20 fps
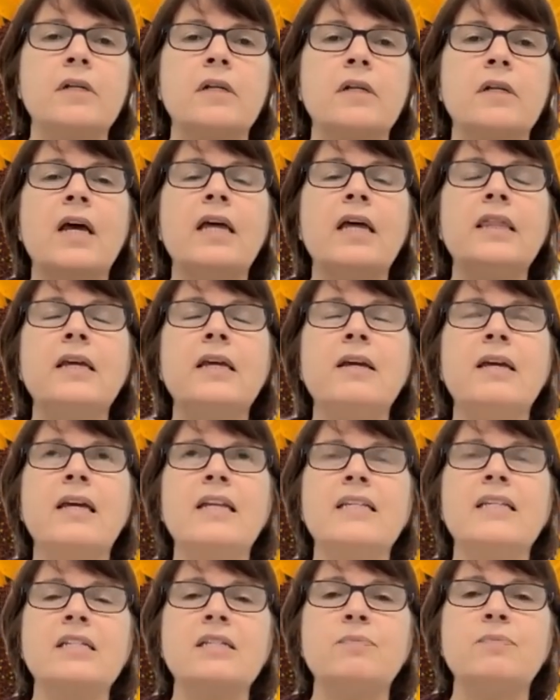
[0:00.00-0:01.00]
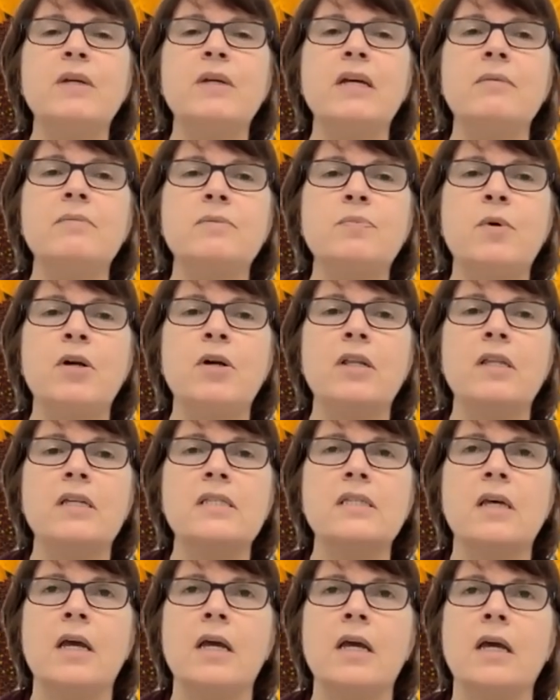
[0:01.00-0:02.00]
And I think, again, it just becomes part of
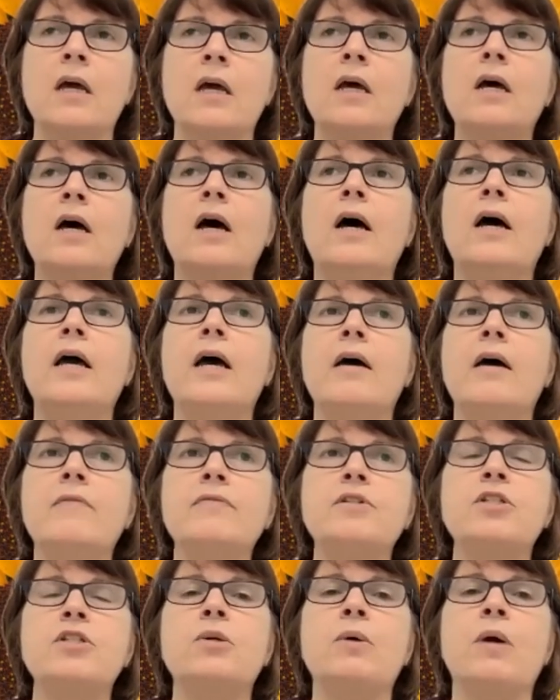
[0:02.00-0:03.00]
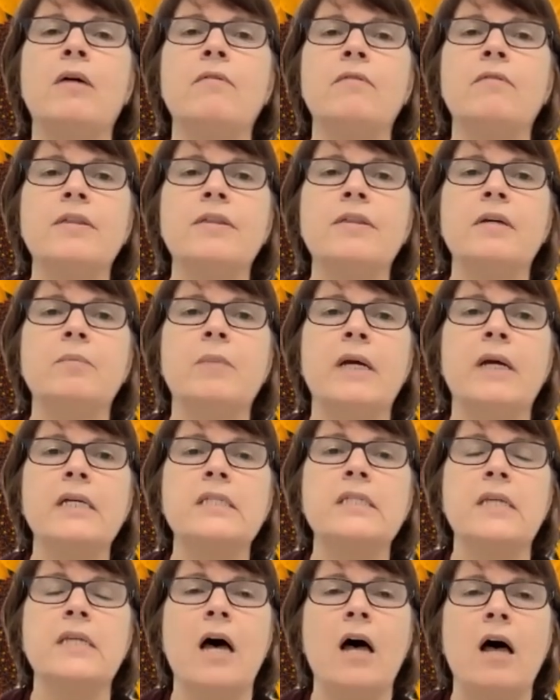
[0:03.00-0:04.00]
this, like, I have to do everything
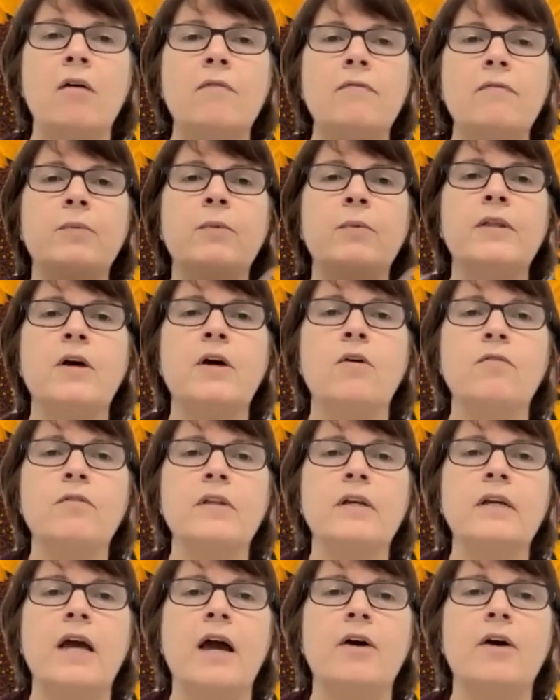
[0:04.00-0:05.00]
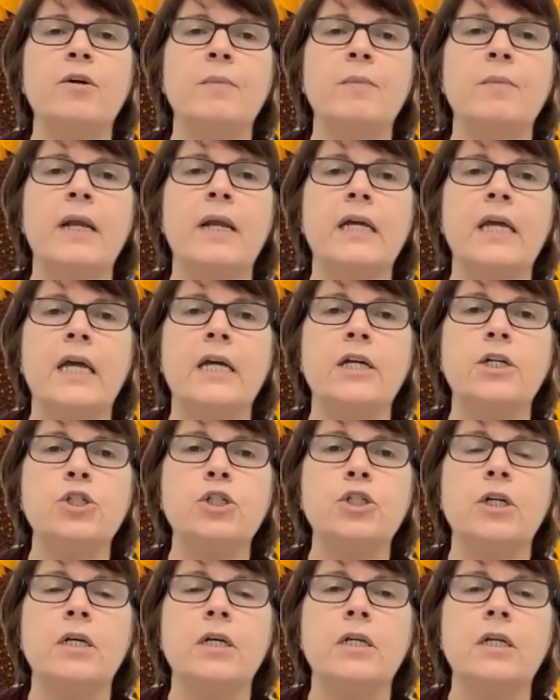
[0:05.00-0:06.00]
myself. And with over-the-counter
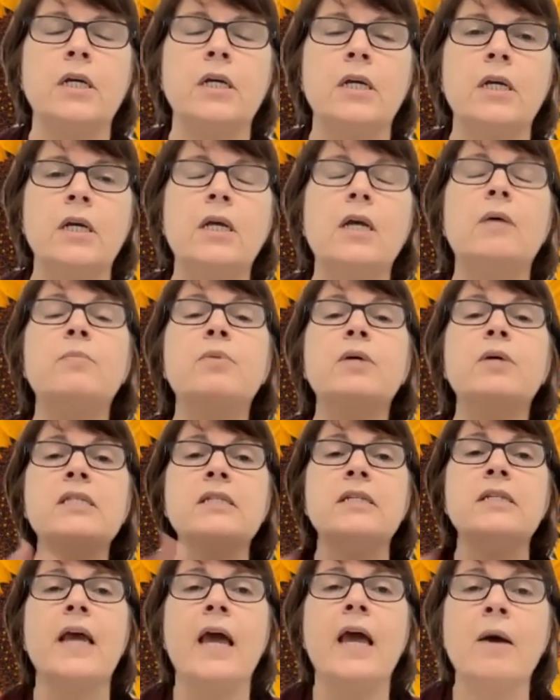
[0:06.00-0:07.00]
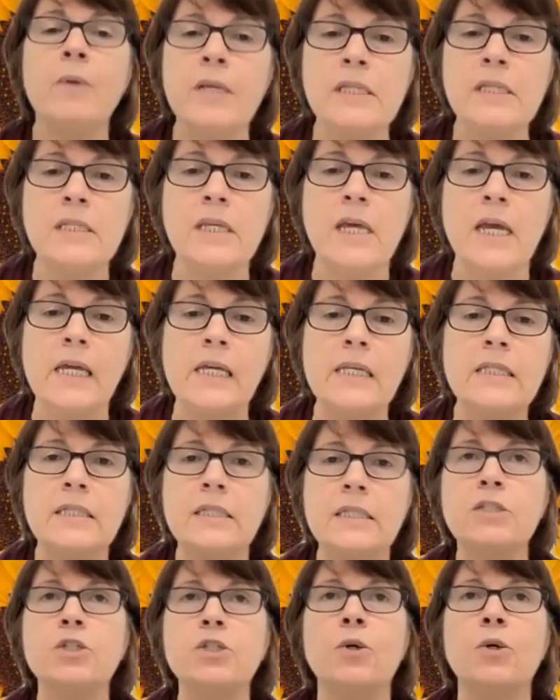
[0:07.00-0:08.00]
medication, plus now it's like
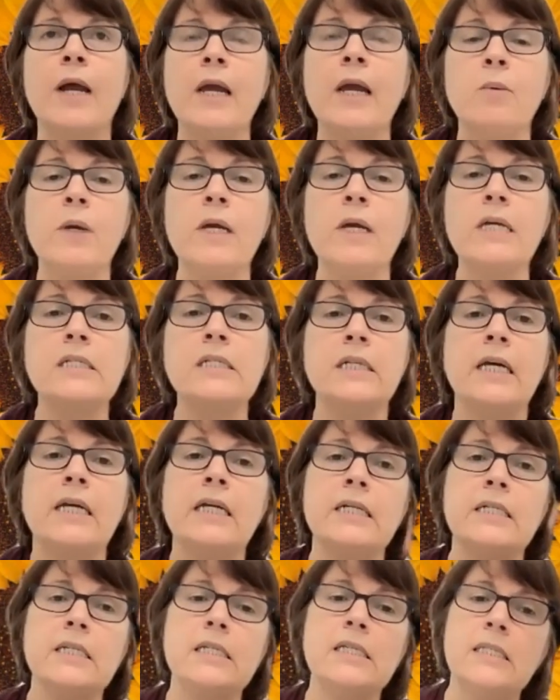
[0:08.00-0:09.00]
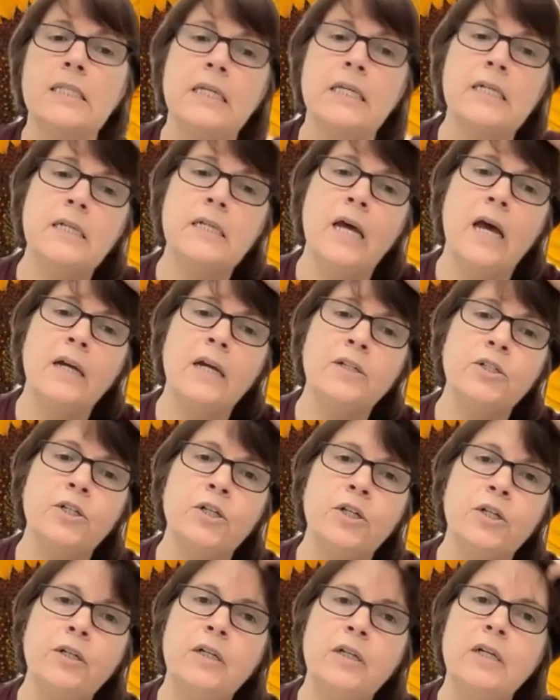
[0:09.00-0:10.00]
6 or 8 weeks to get in to see a
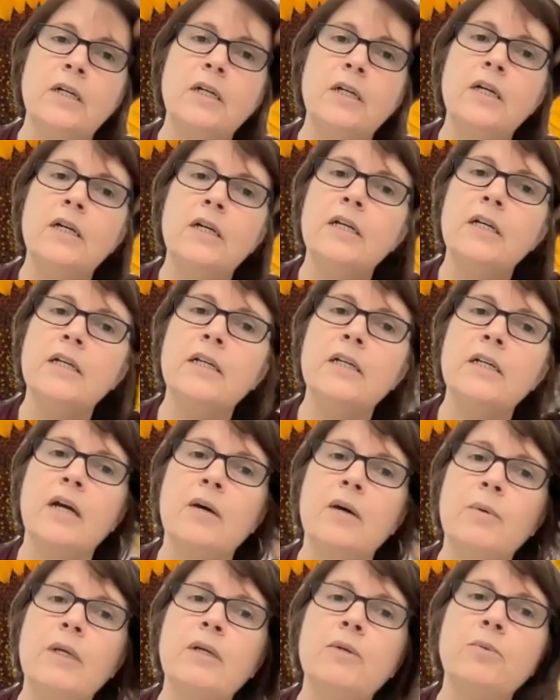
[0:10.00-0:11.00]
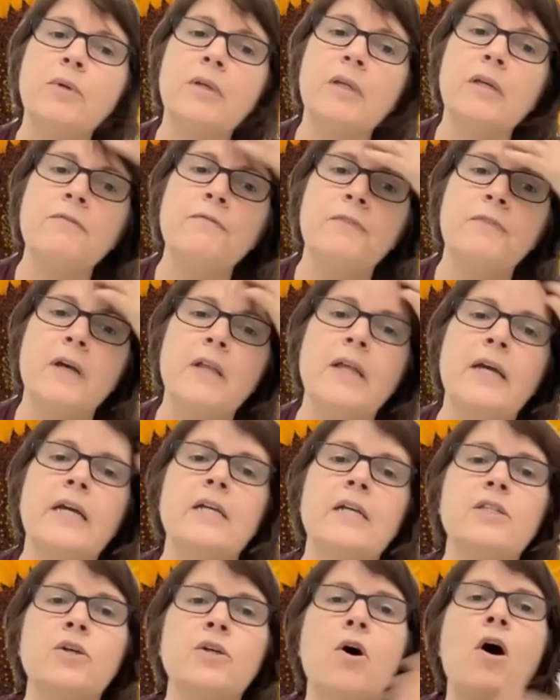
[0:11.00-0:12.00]
doctor, we can really feel like
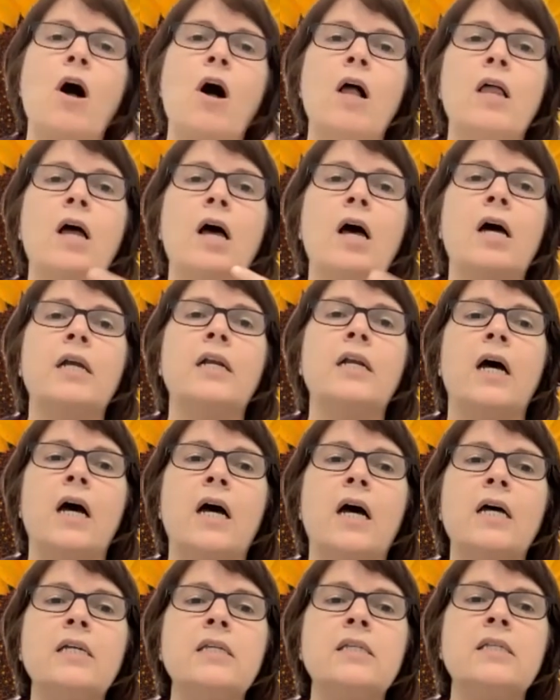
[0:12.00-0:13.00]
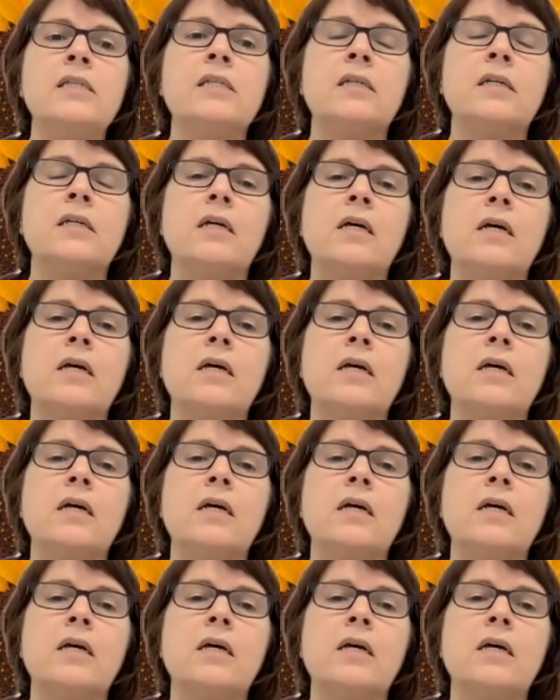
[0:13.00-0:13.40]
it's all on us.